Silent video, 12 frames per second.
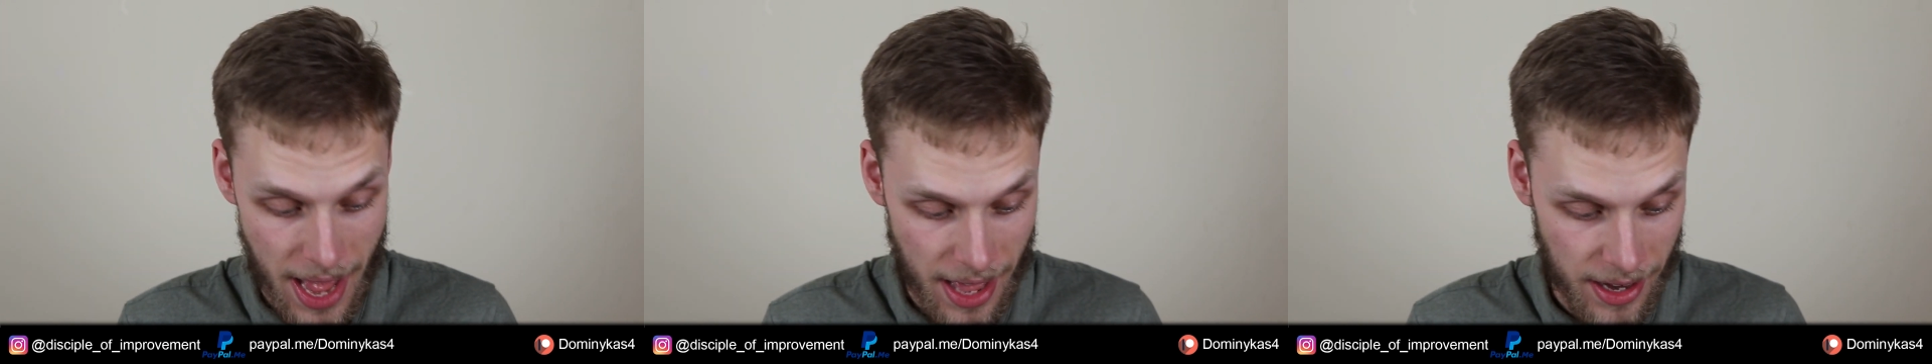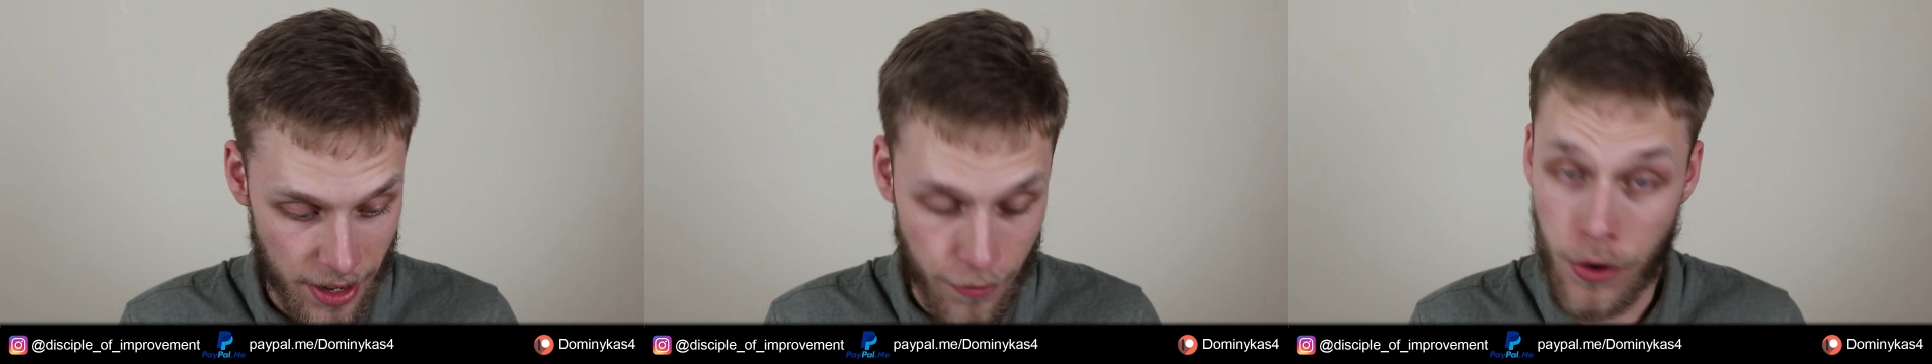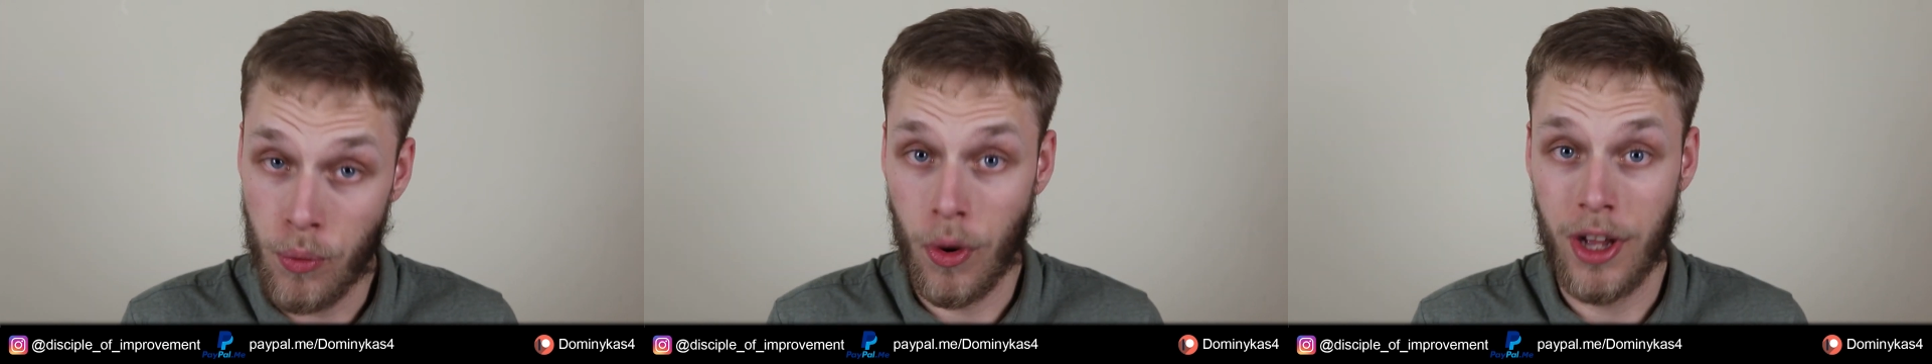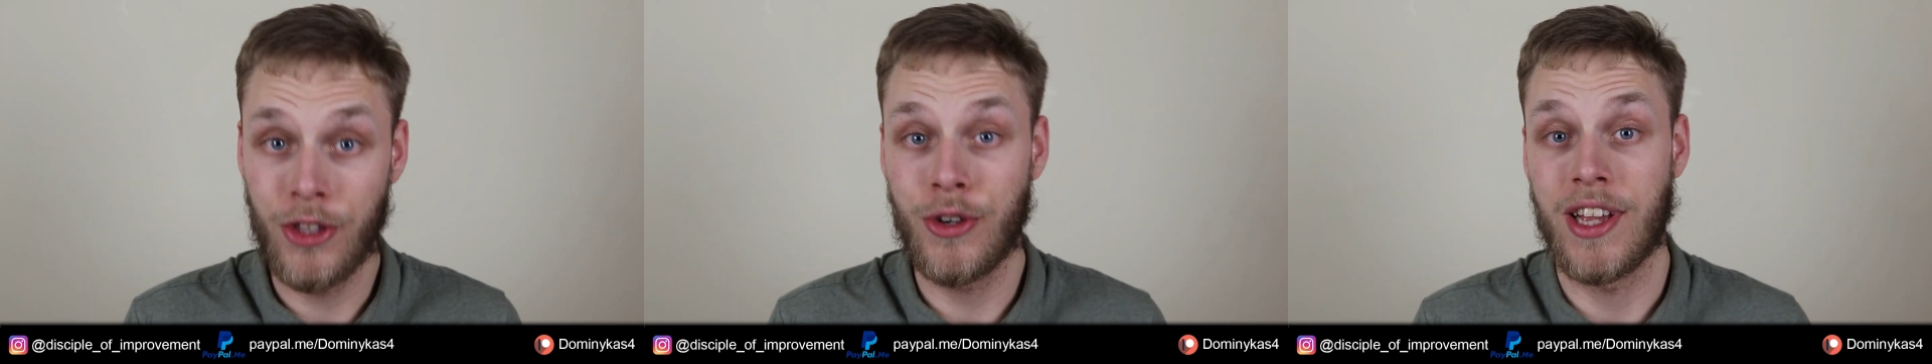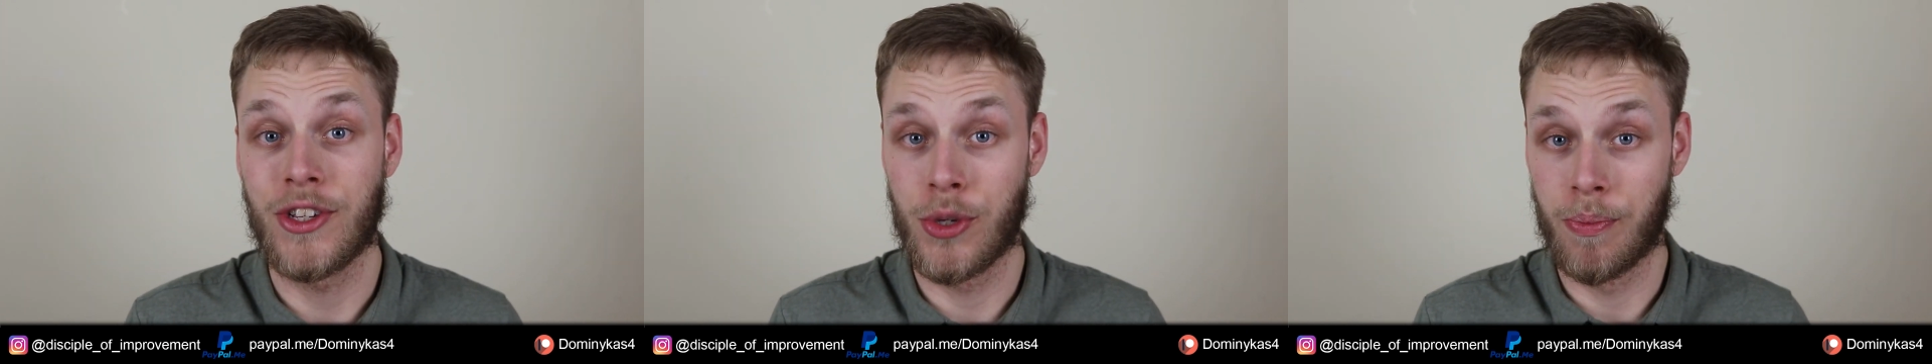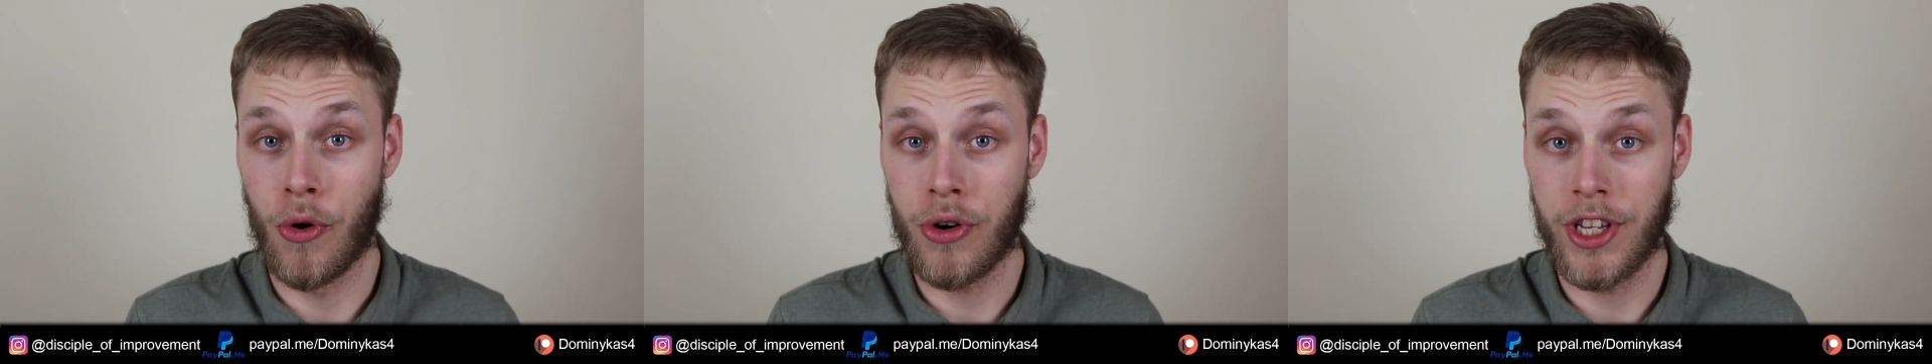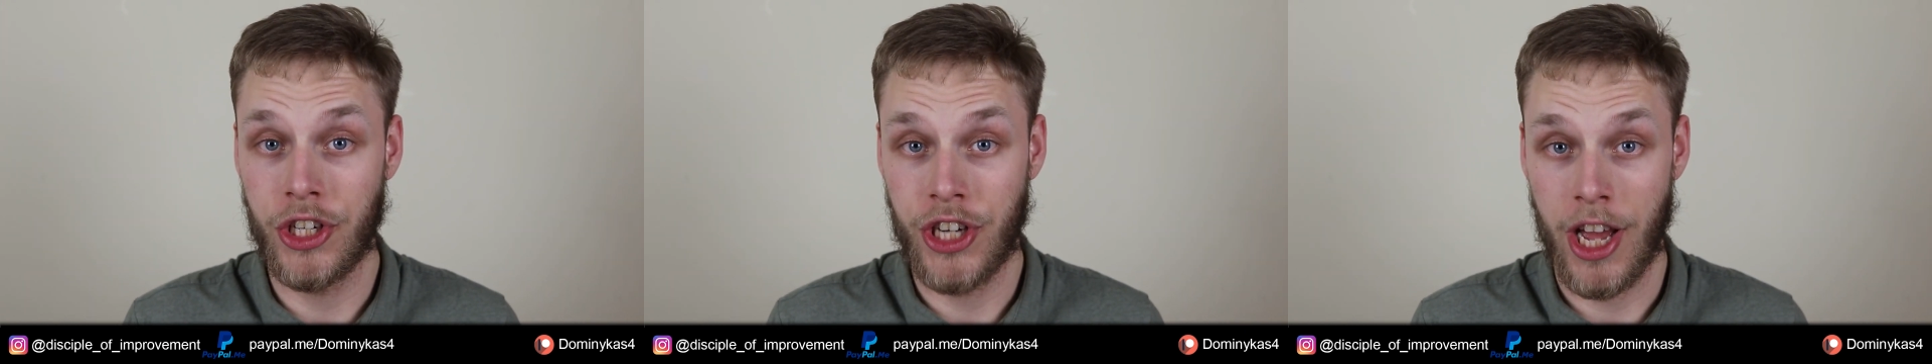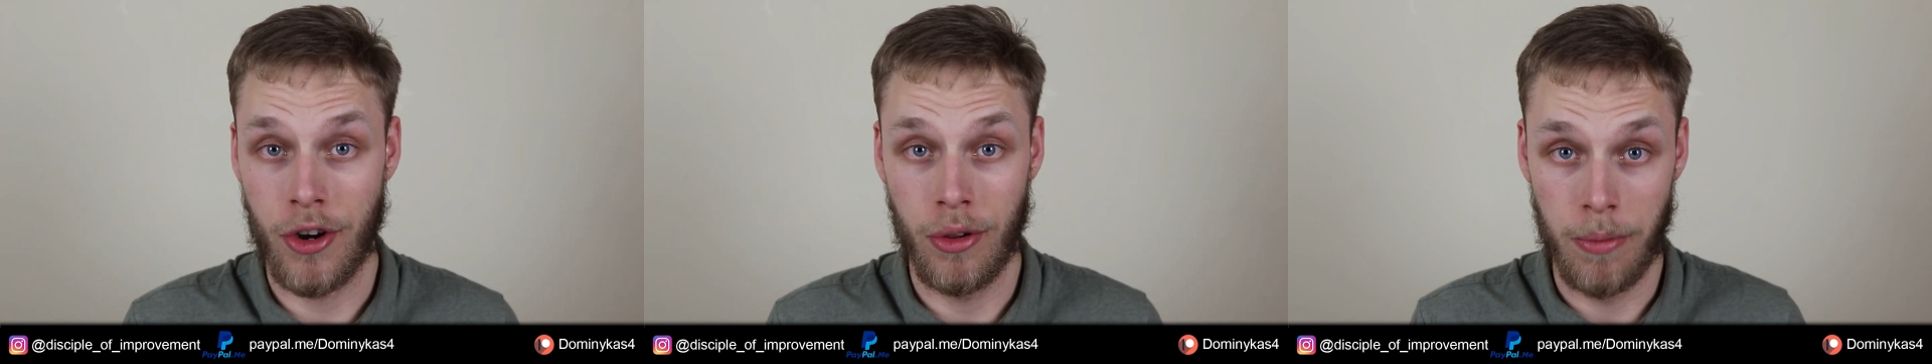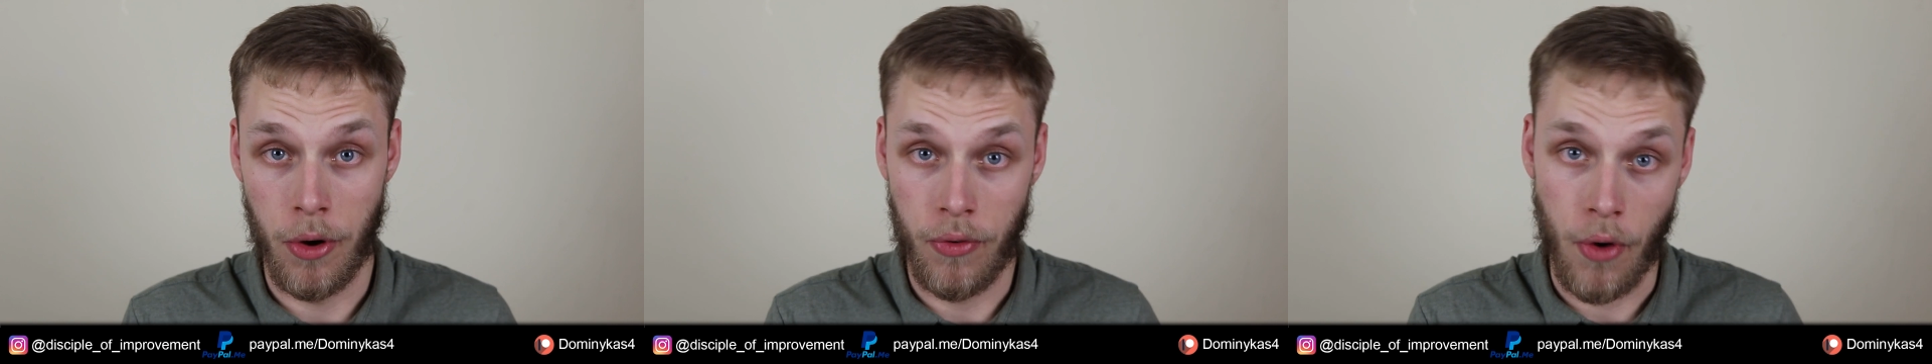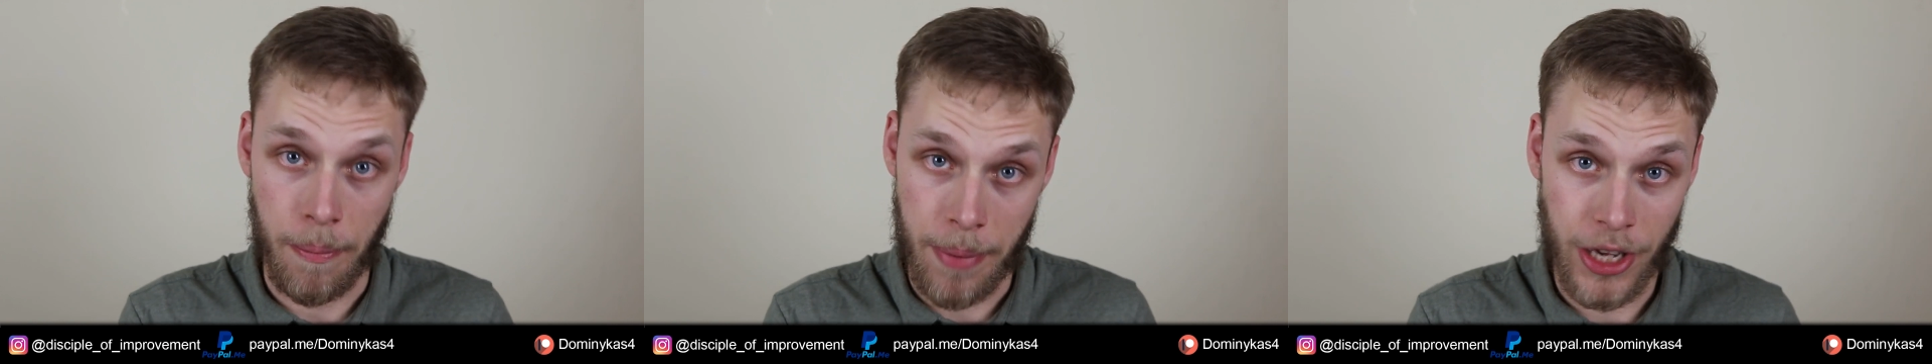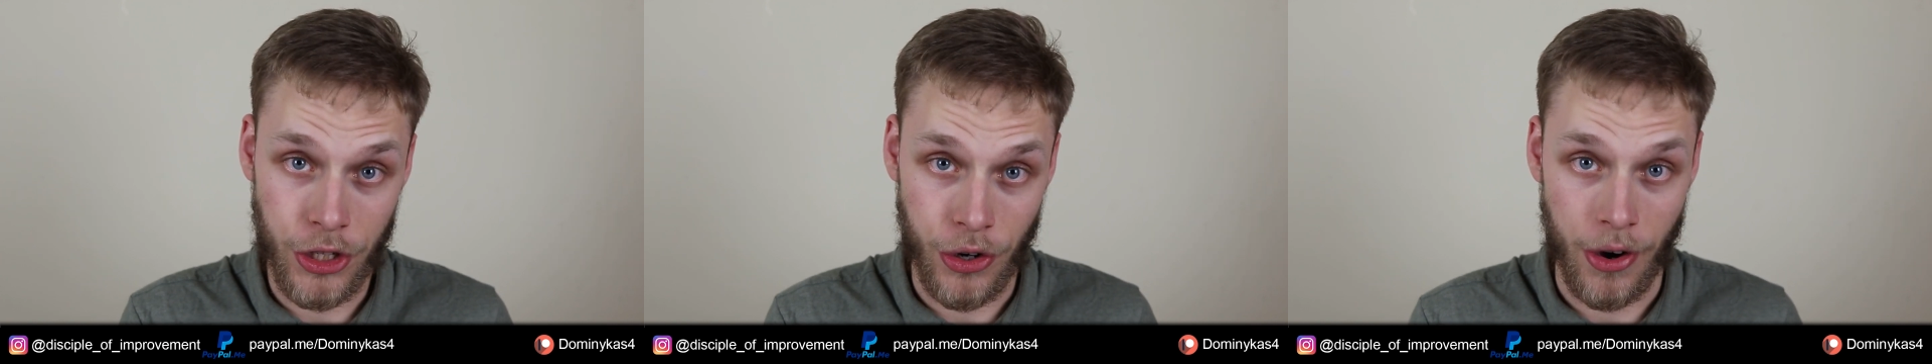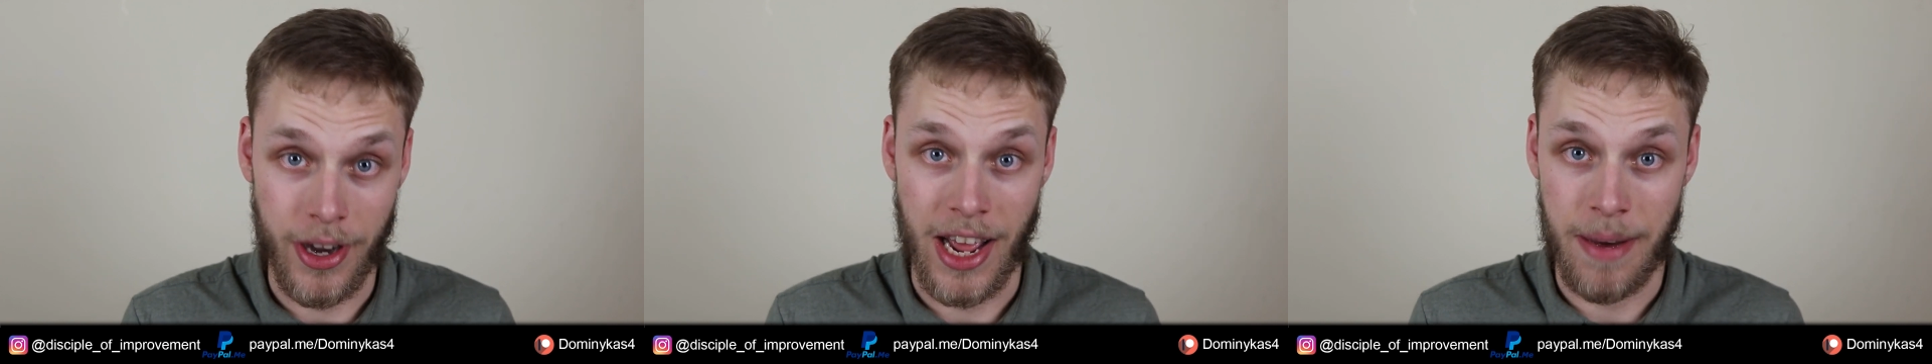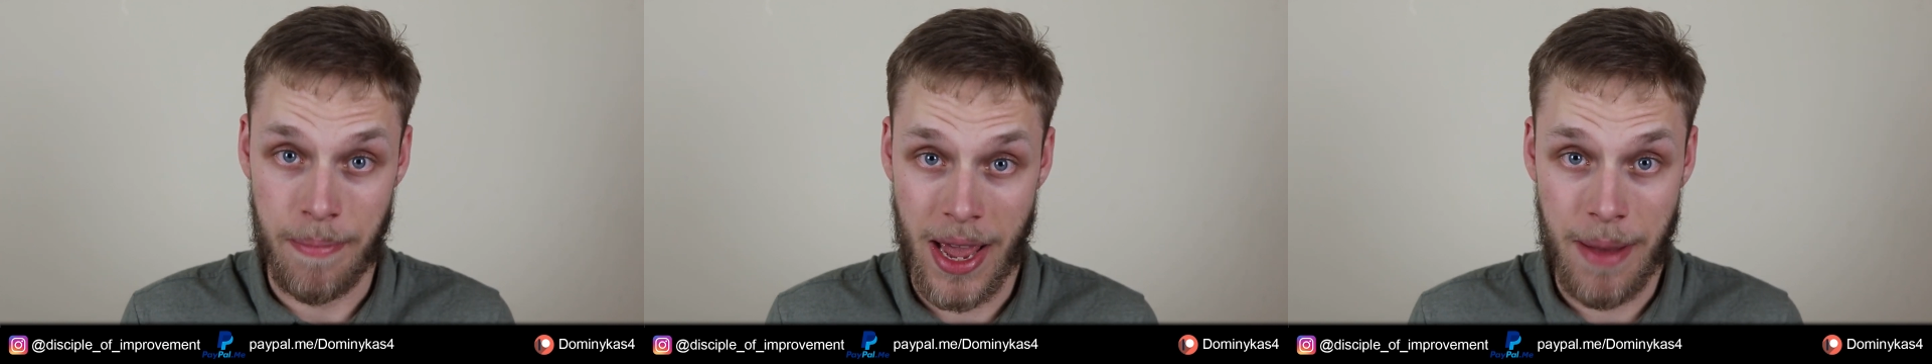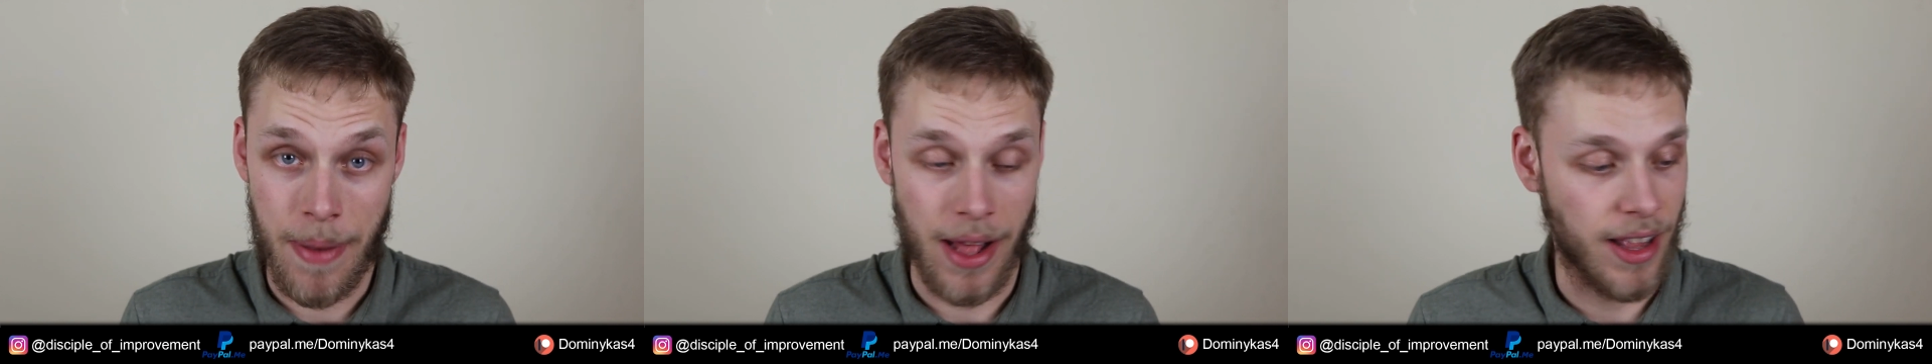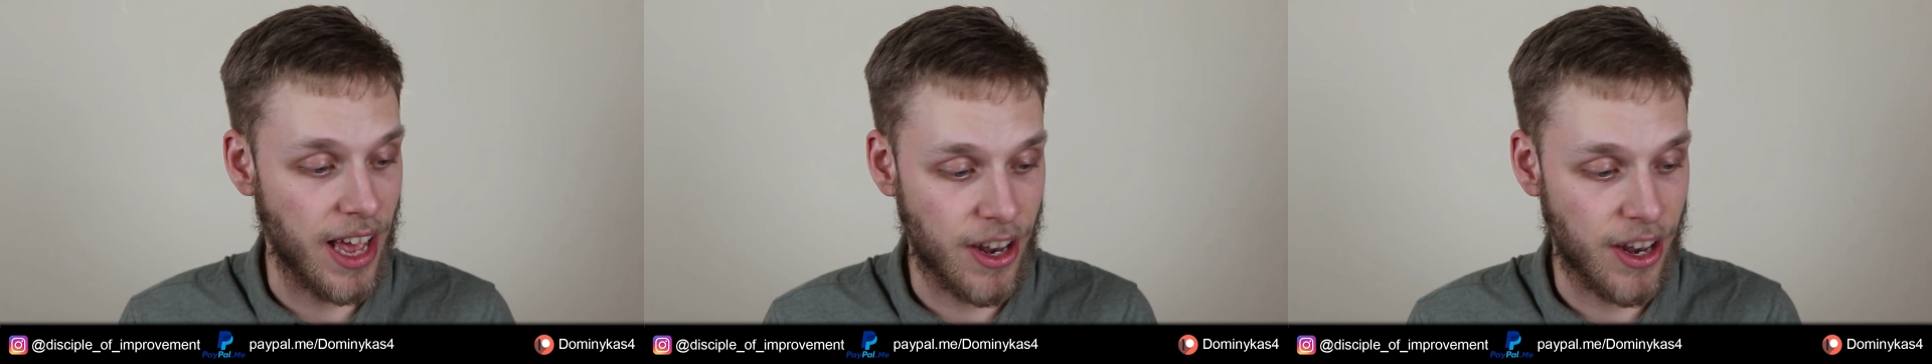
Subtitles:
and if you want, you can support this channel both on Patreon and PayPal,